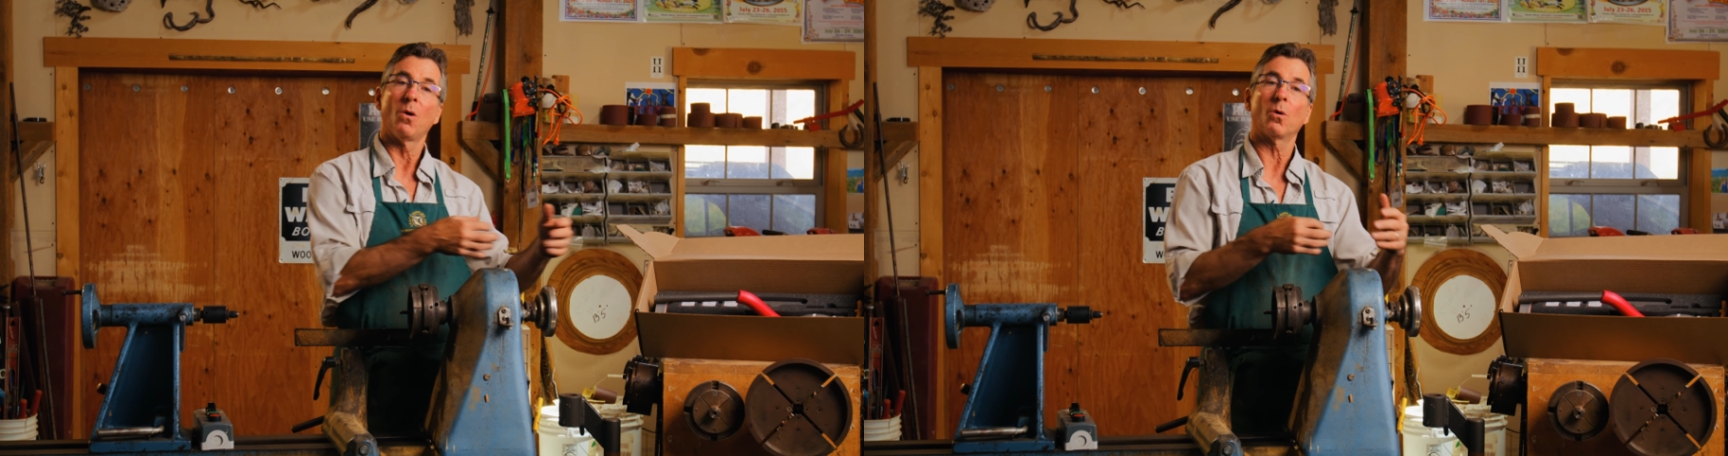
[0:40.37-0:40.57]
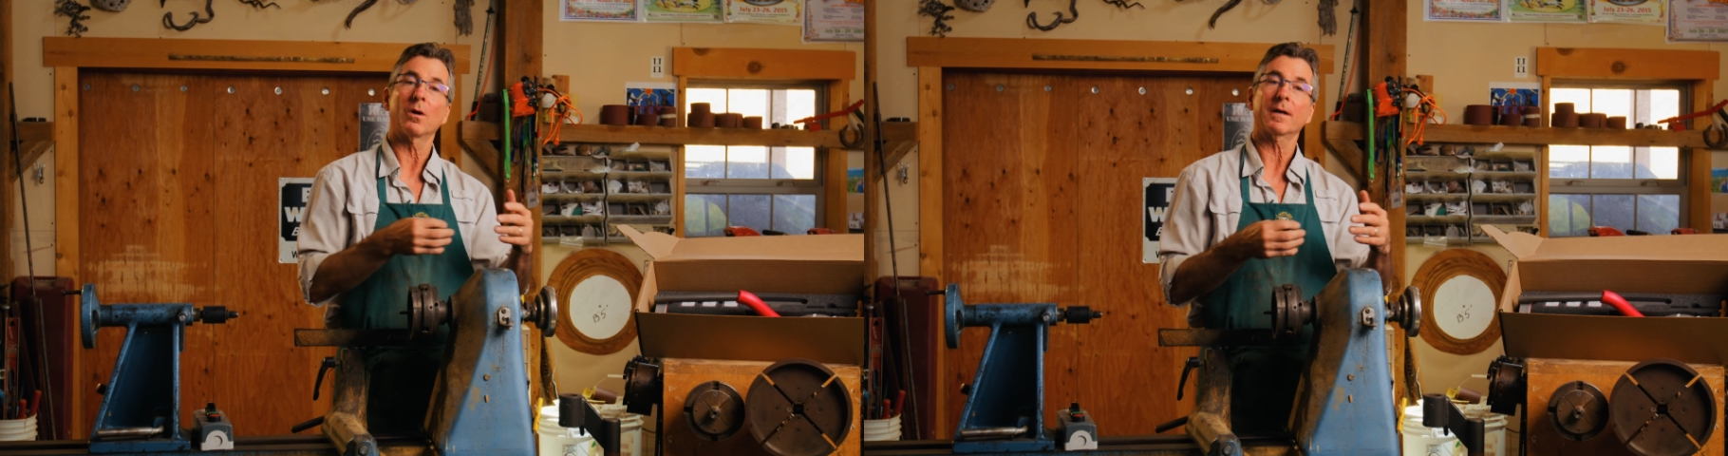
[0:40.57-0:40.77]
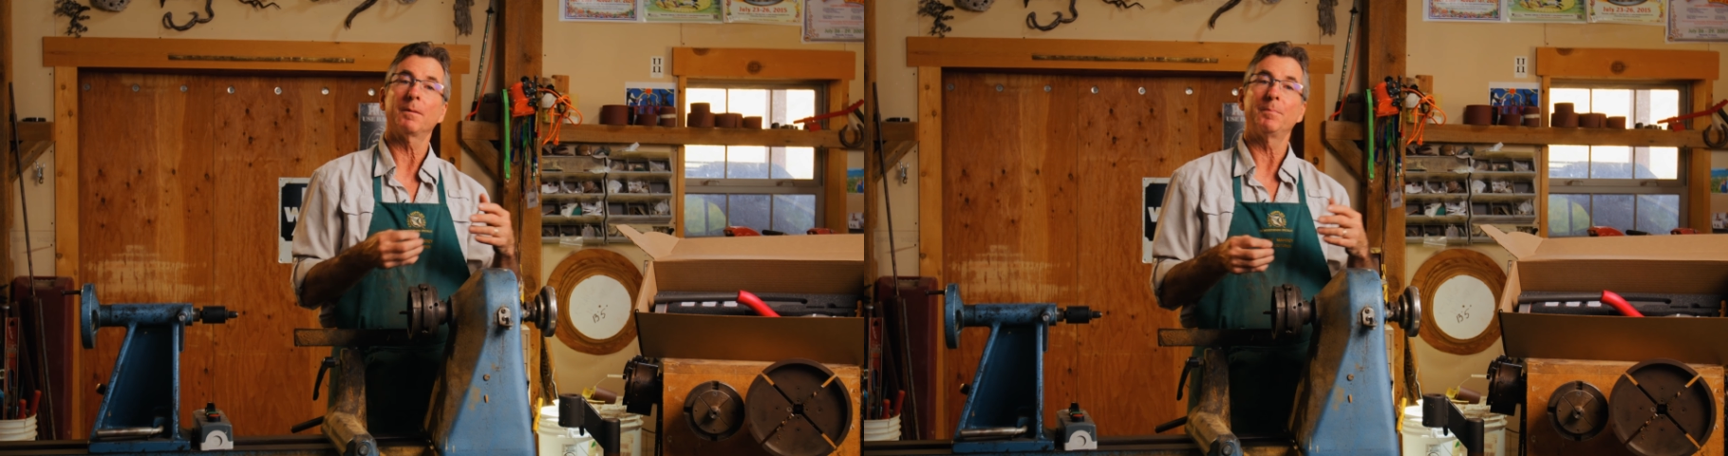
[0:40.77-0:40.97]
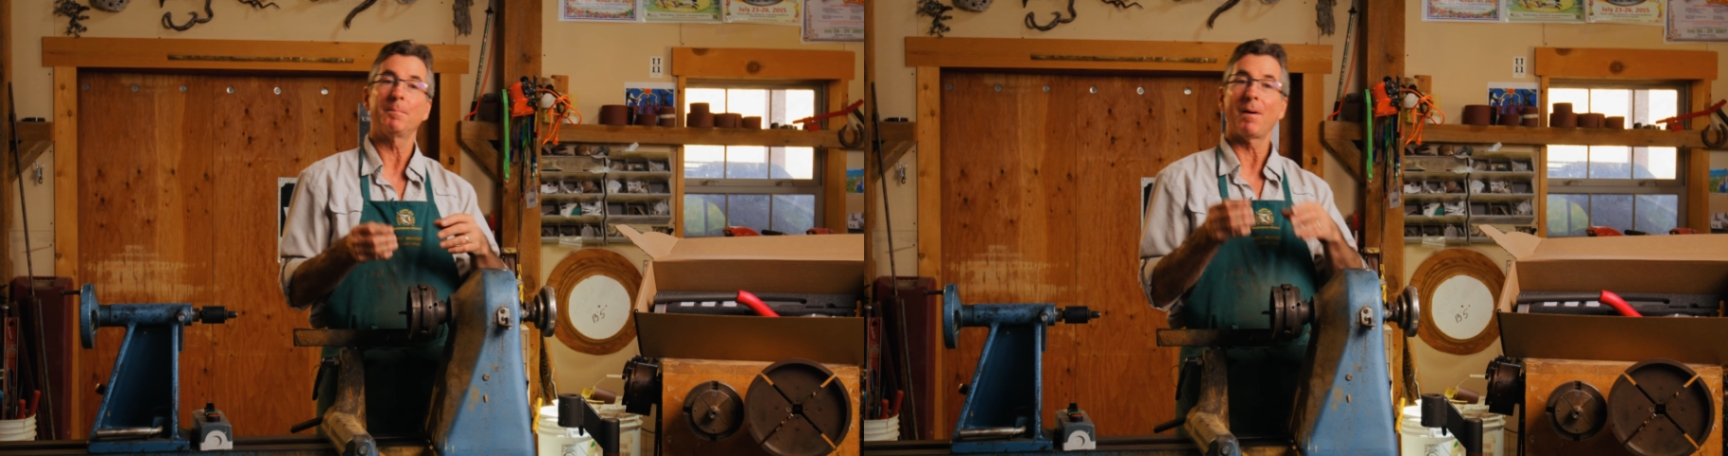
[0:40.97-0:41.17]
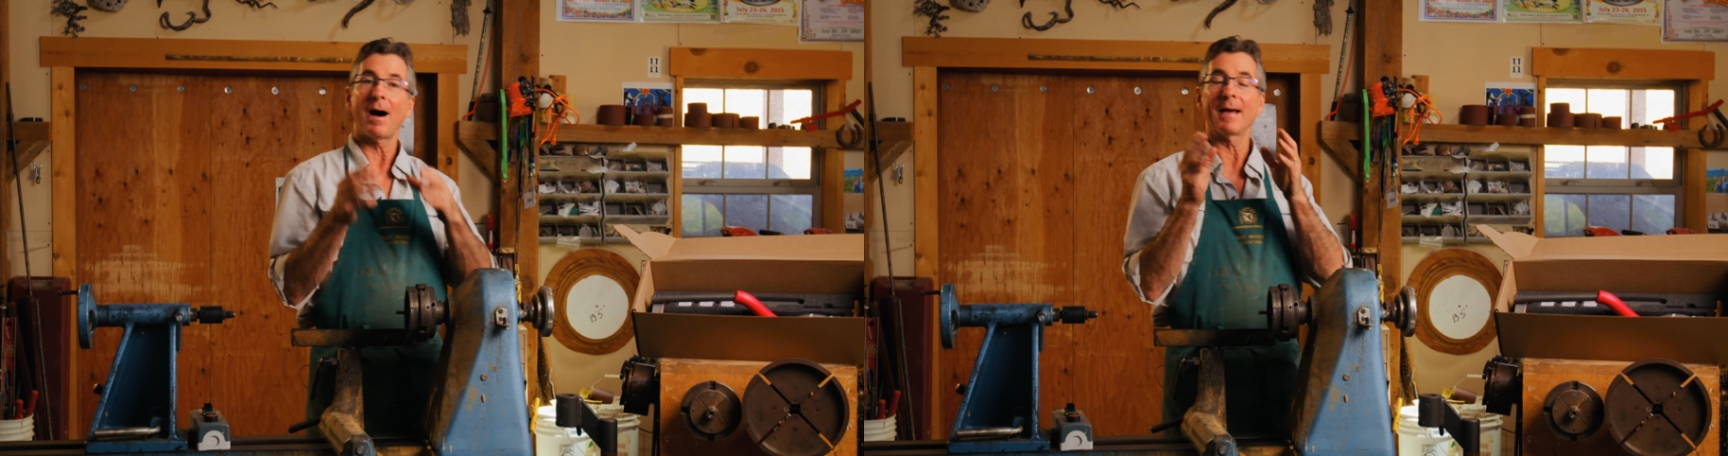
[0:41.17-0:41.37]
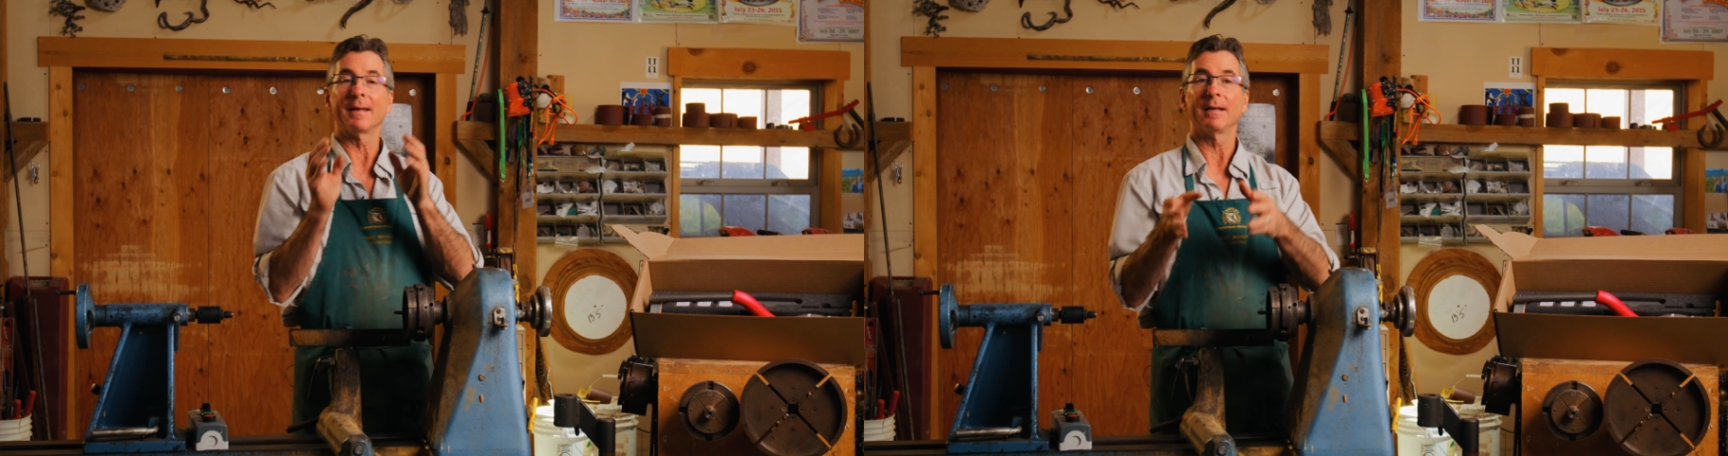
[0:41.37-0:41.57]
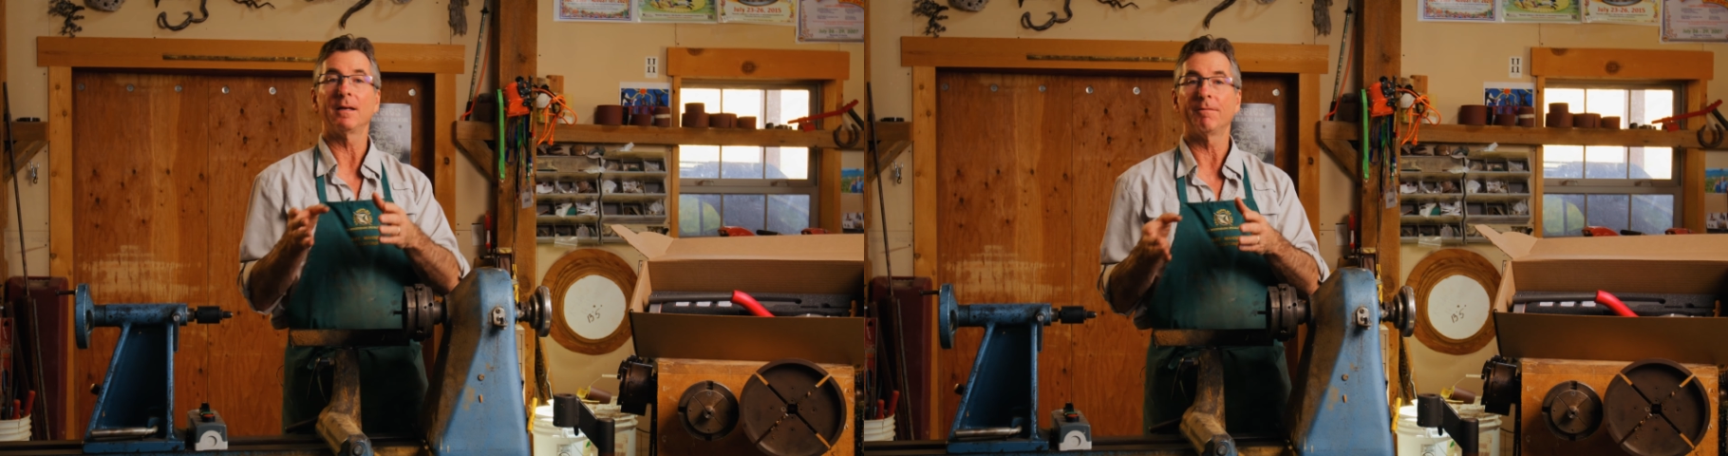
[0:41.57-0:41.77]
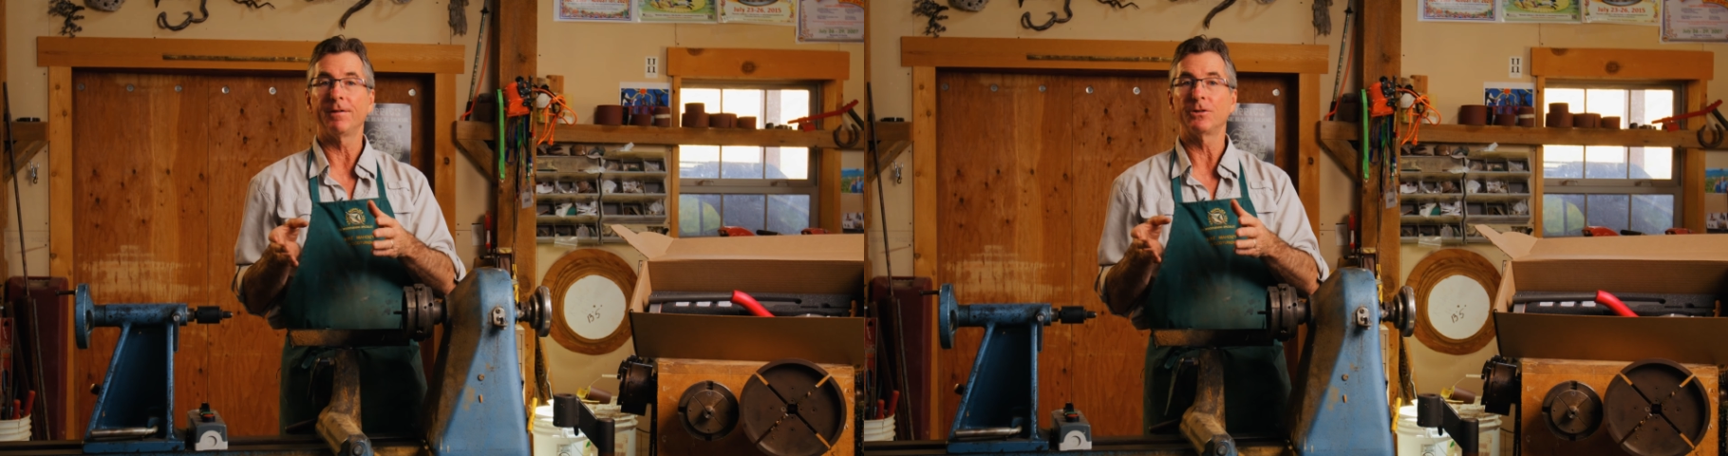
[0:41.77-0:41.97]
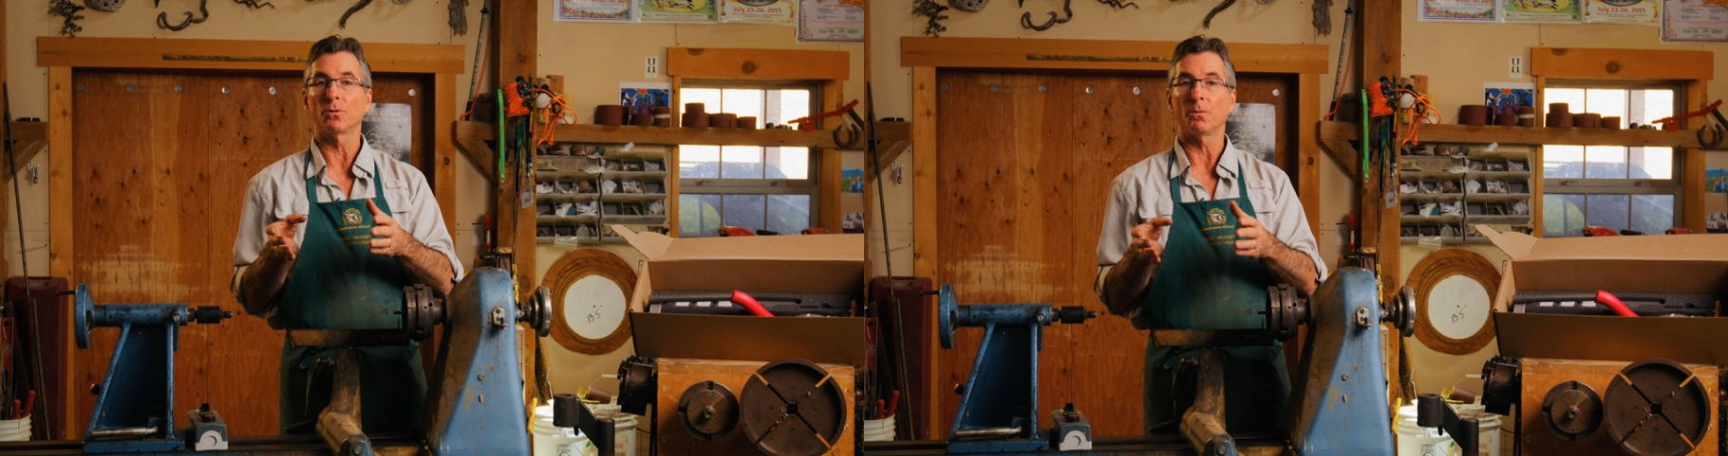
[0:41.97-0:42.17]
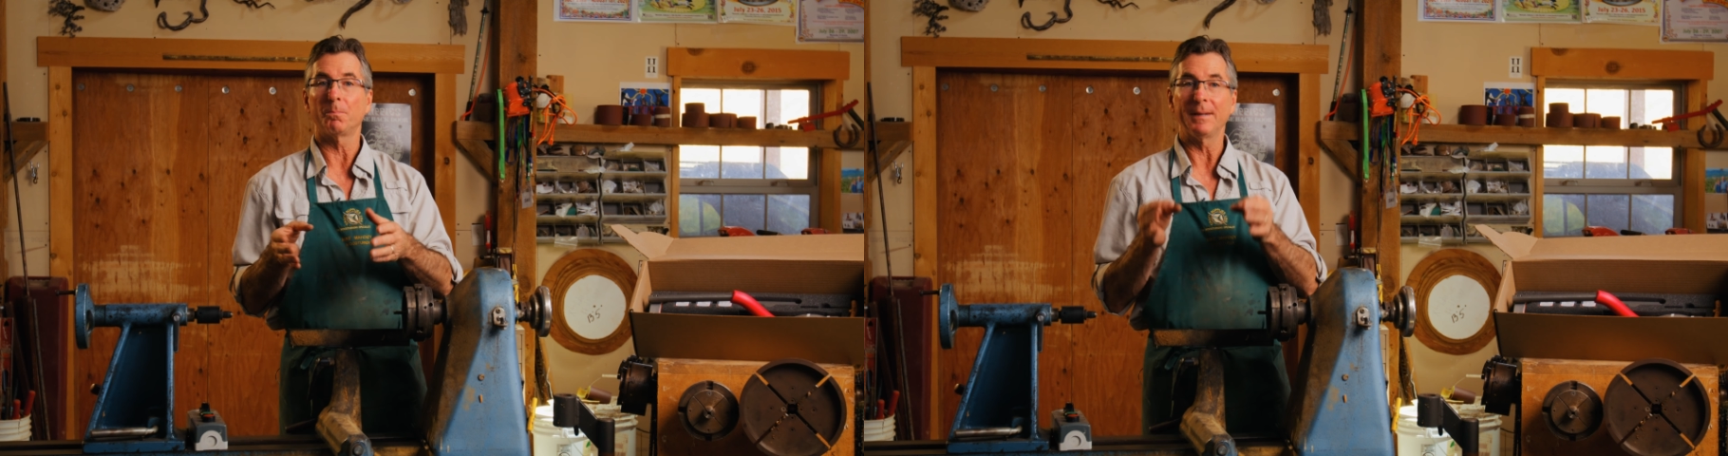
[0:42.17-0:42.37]
or it could be bought in
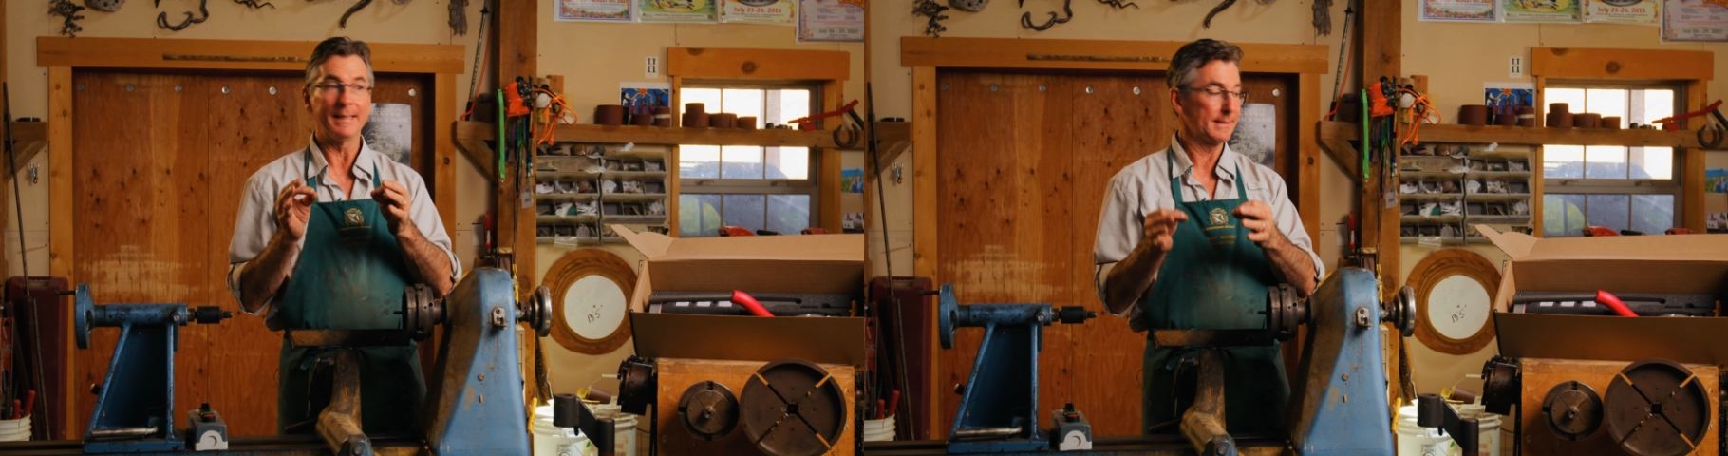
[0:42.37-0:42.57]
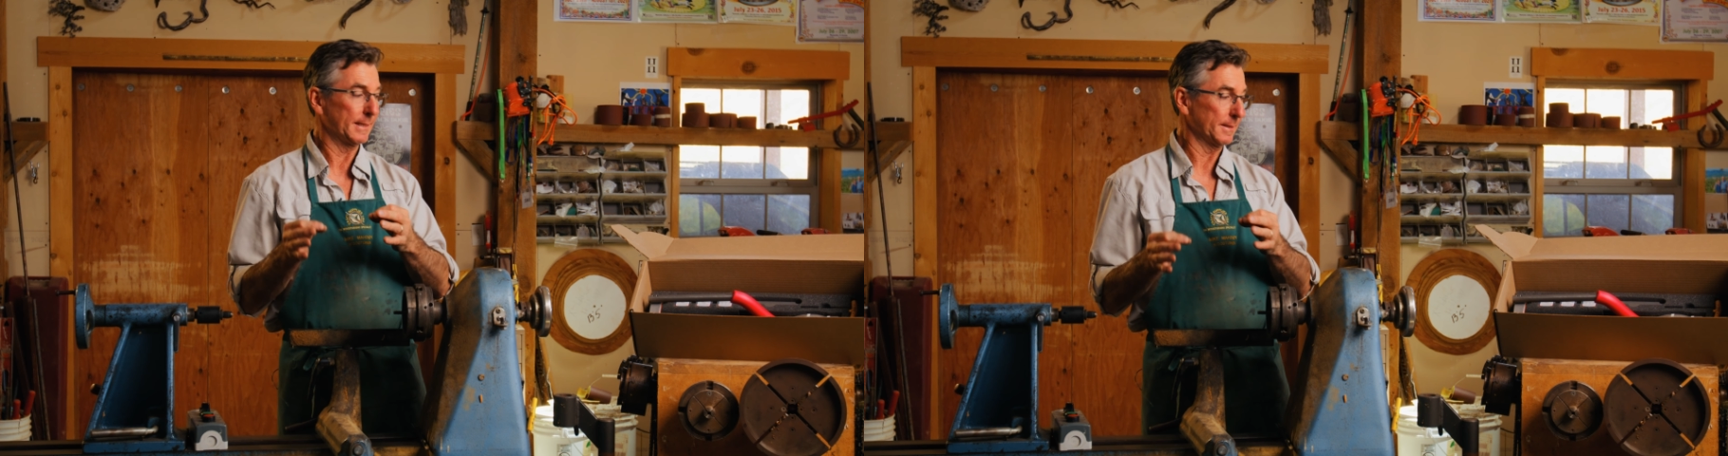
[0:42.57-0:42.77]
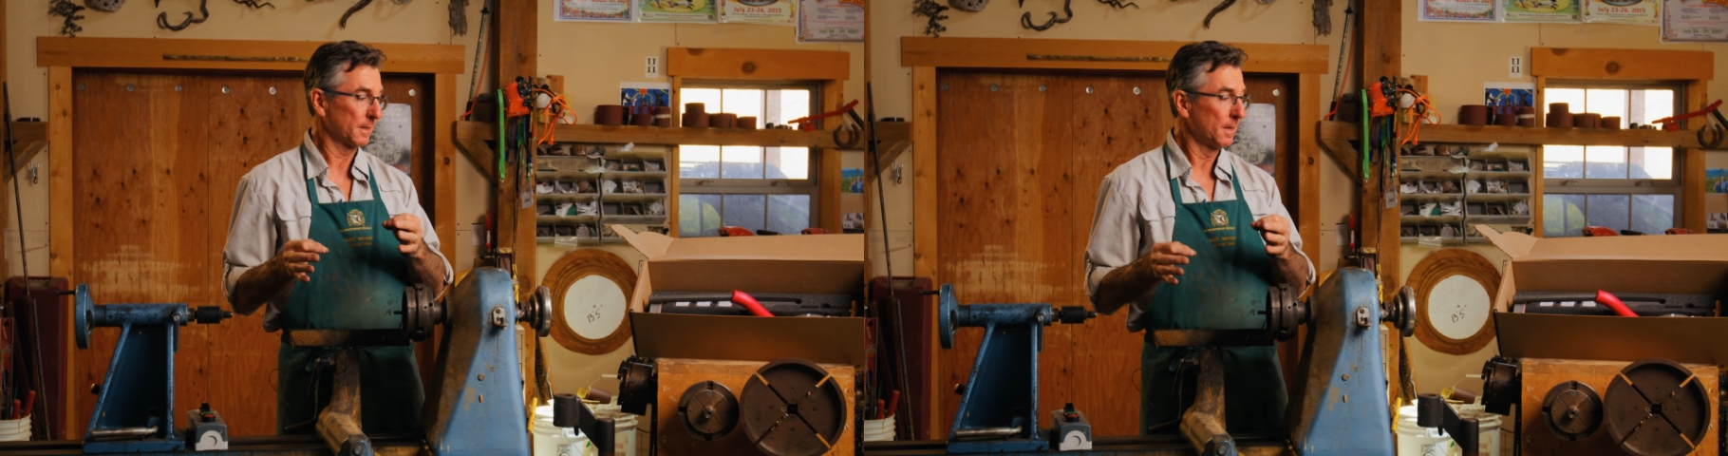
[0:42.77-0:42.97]
individual pieces.